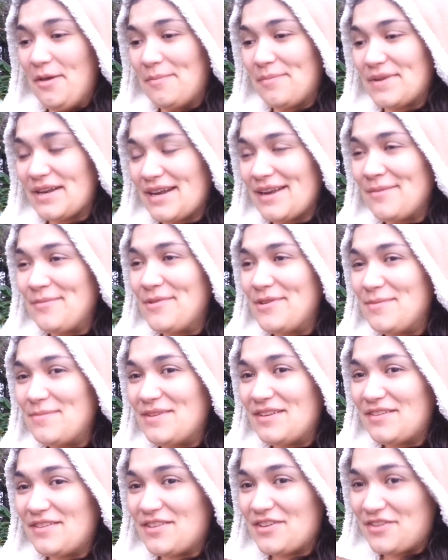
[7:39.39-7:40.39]
But I am going to
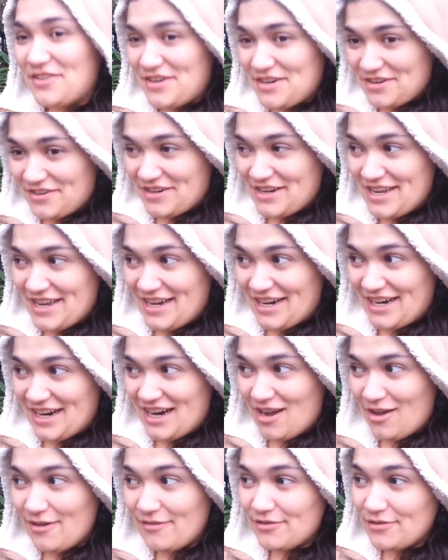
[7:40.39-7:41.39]
miss the greenery here.
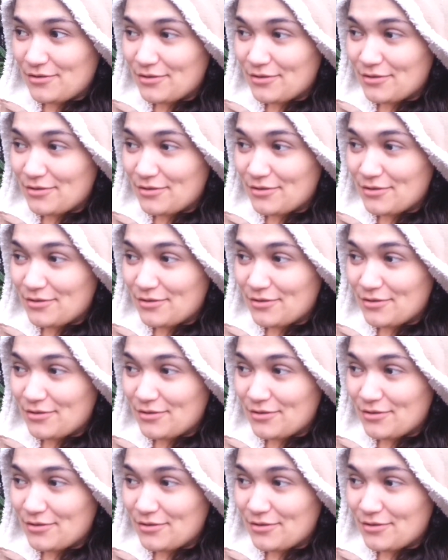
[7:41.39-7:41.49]
However,